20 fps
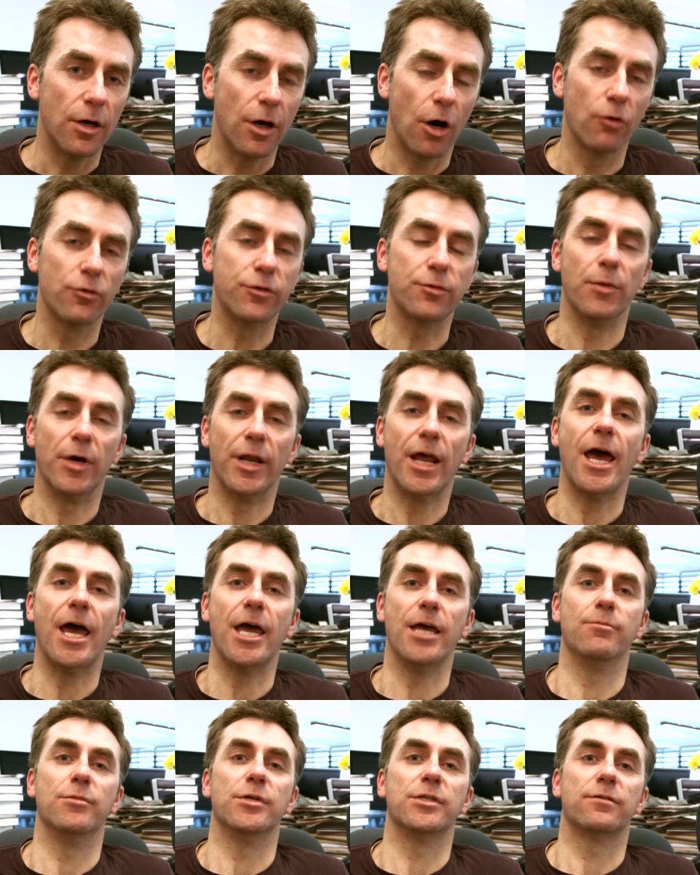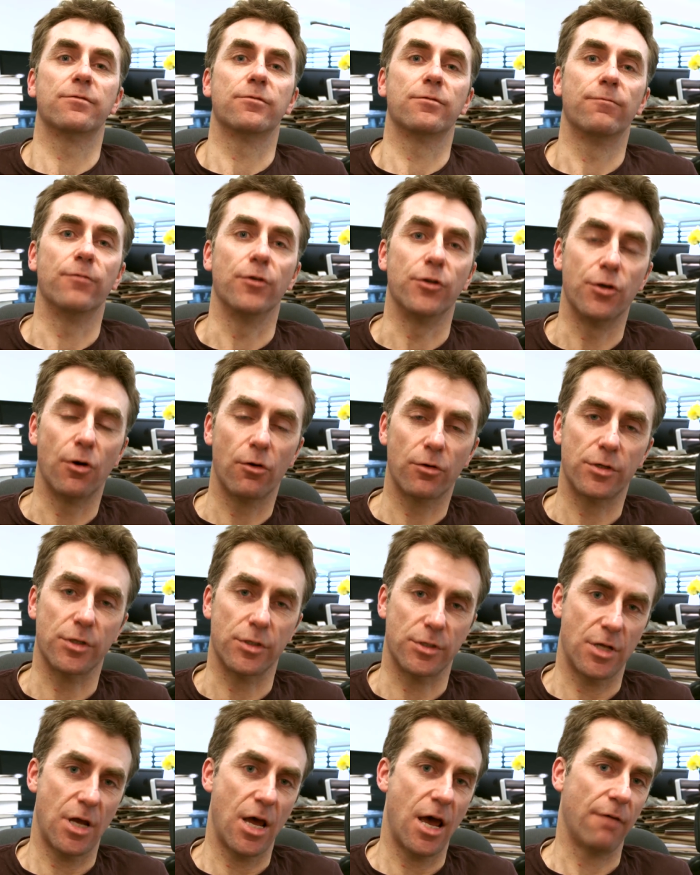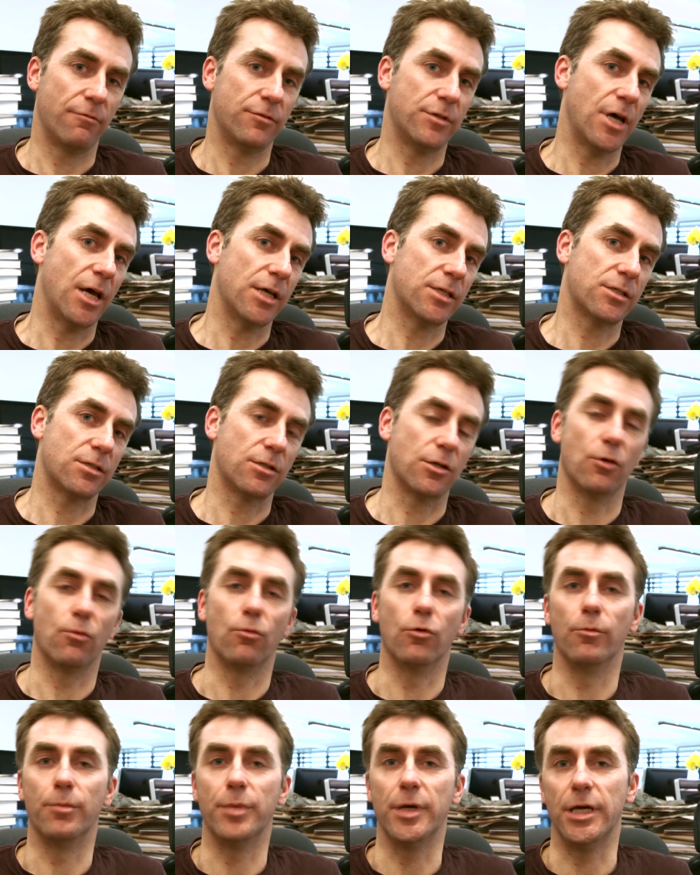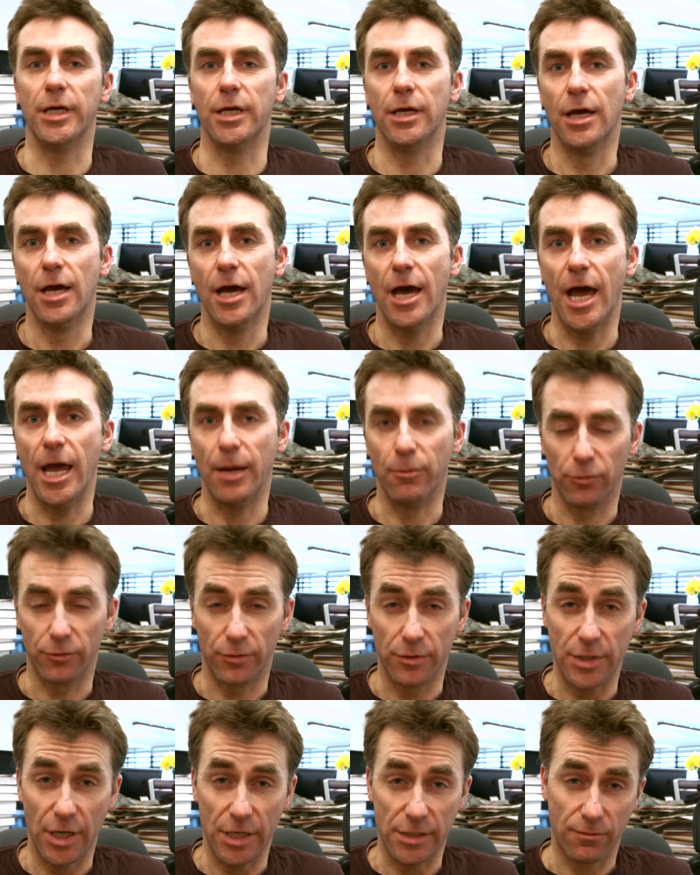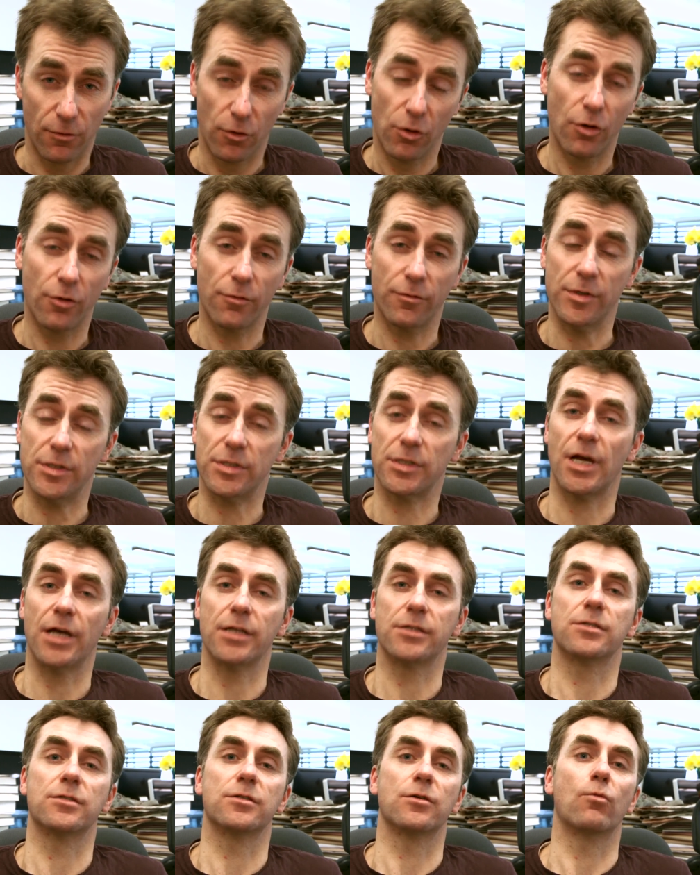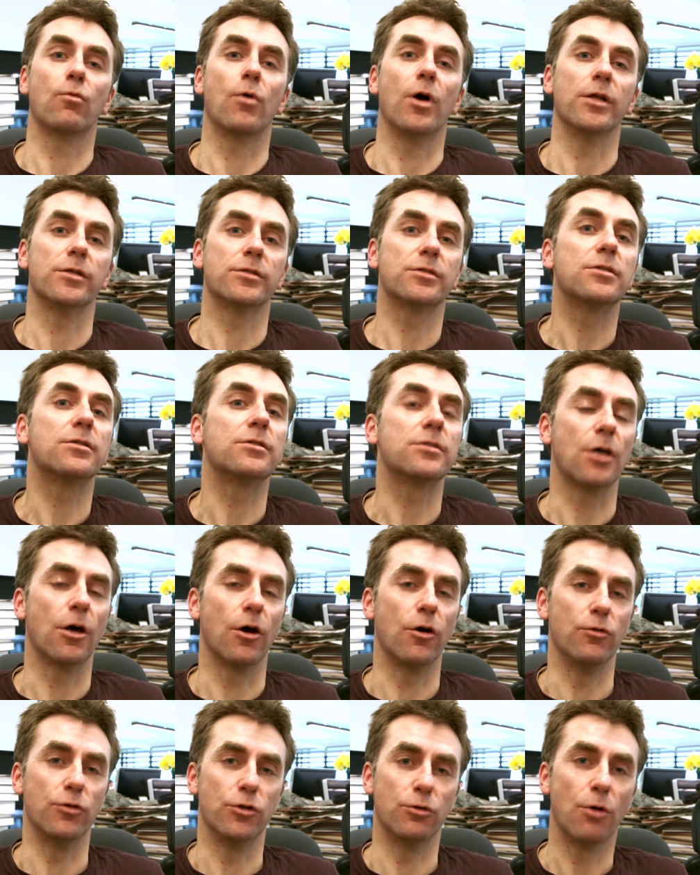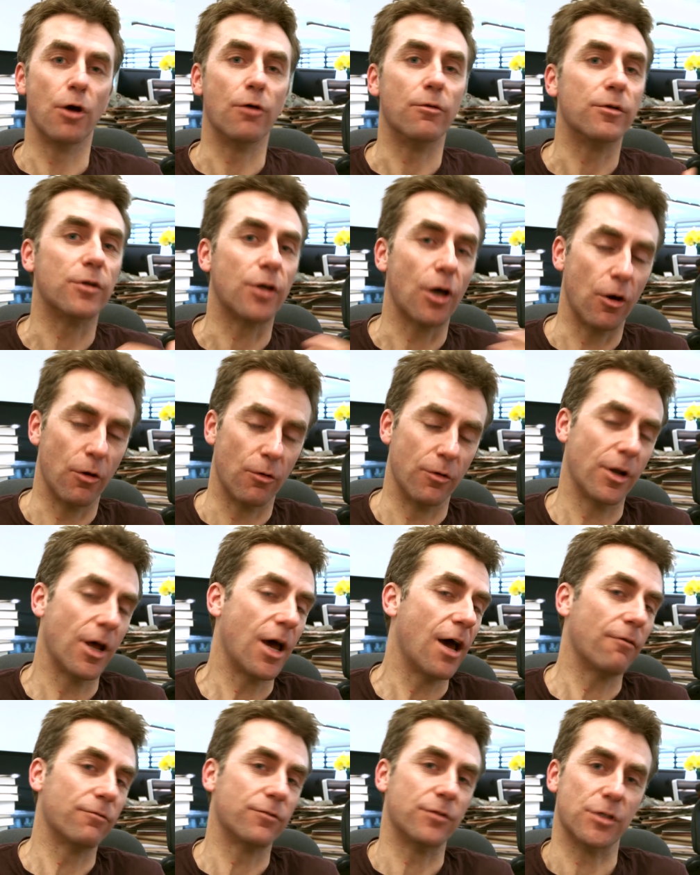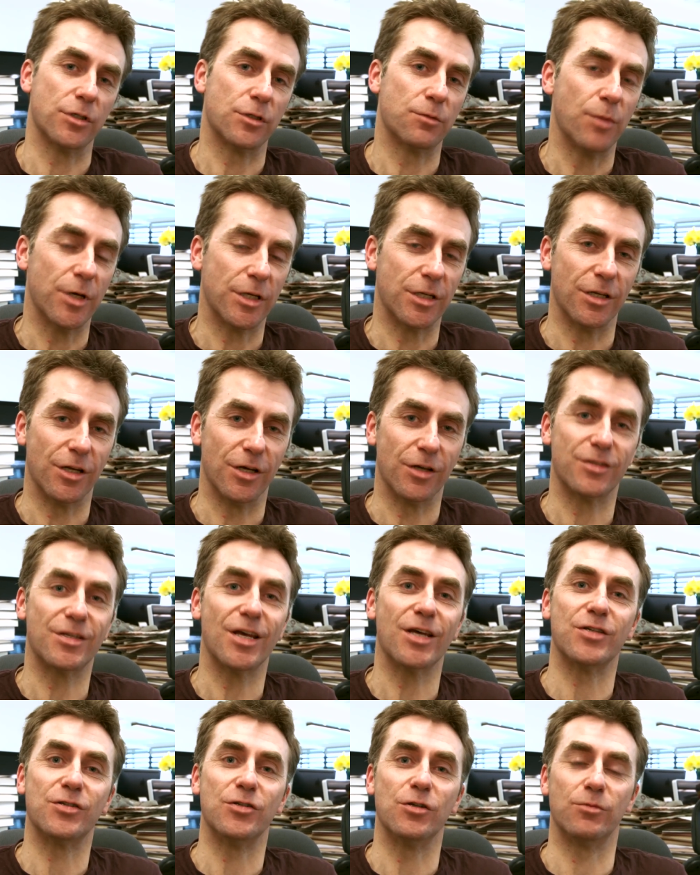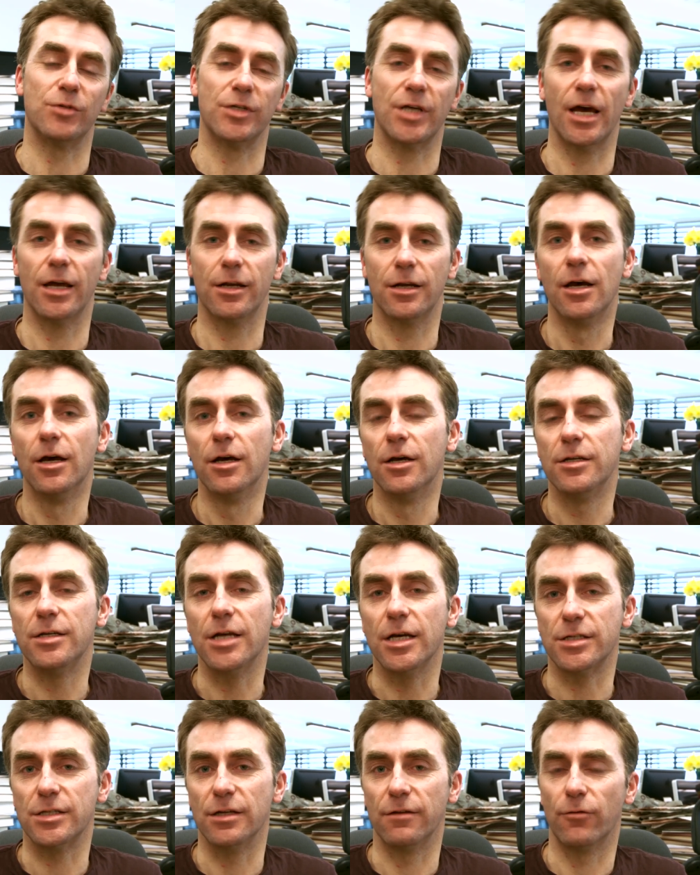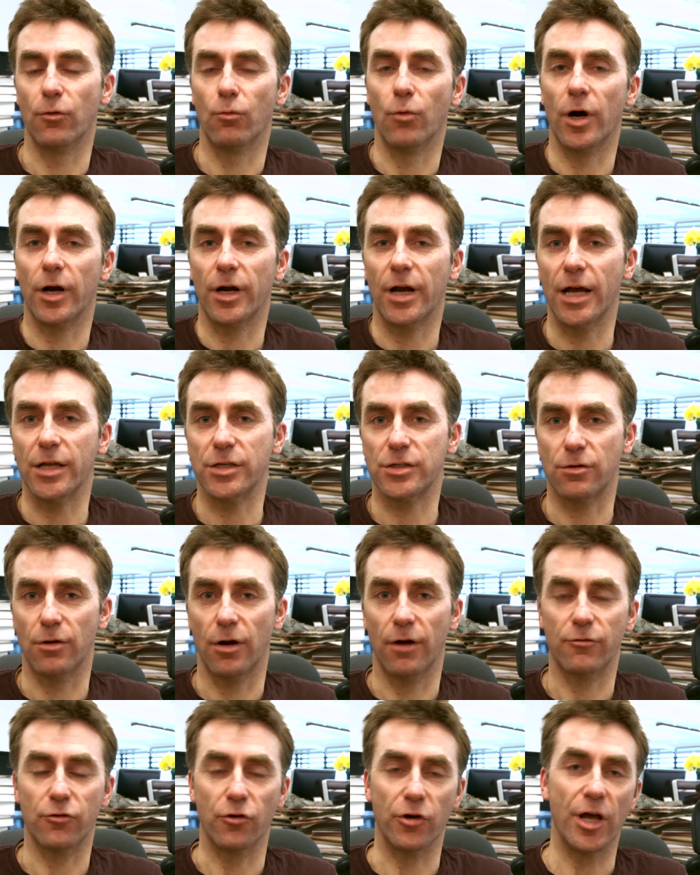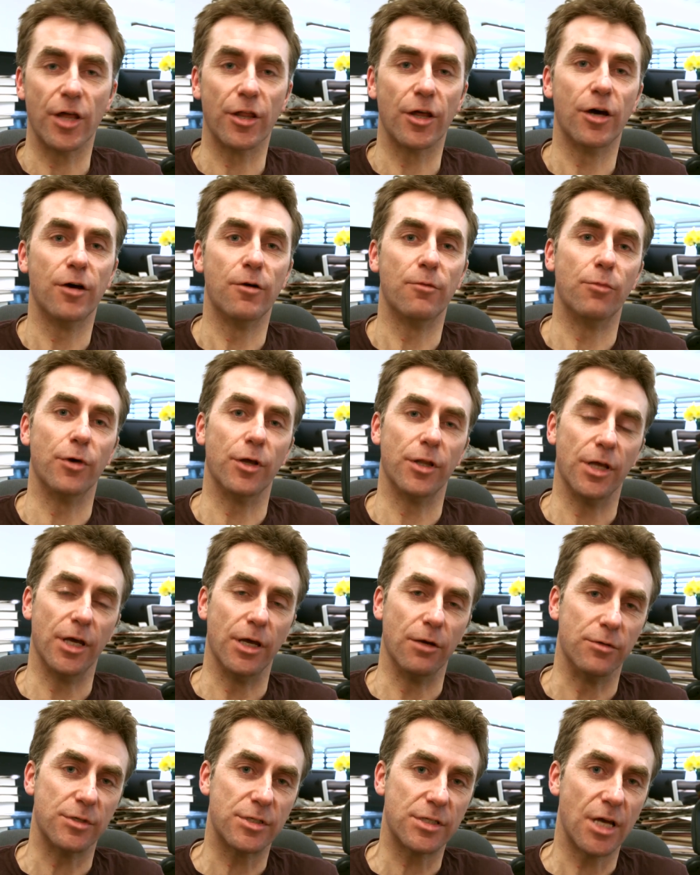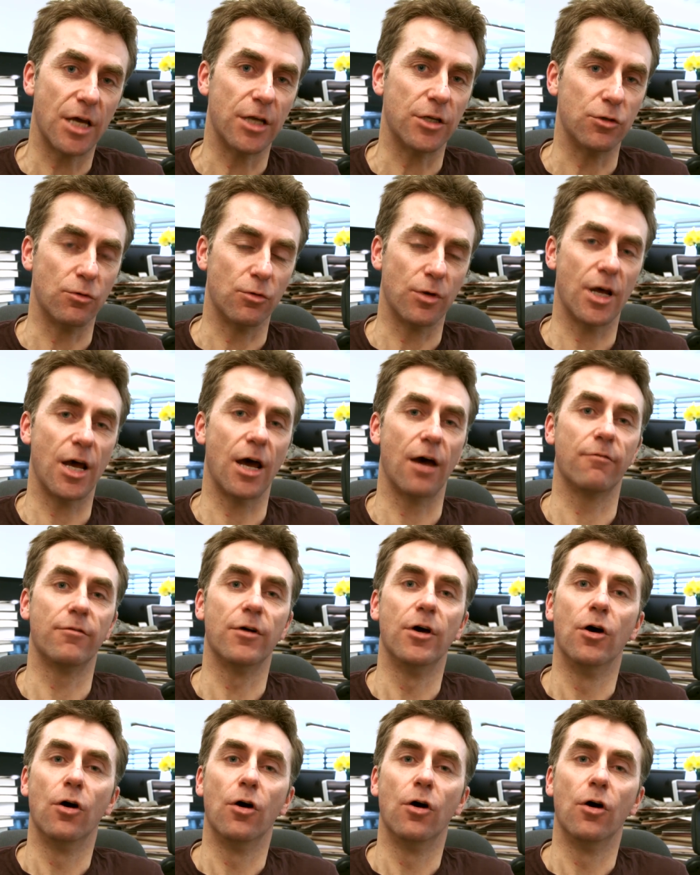ultimate aim is for doctors to have tests that will be able to test for a lot of these cancers at once. So you won't go and have to spit in a test tube to get tested for one cancer after another, but instead you would have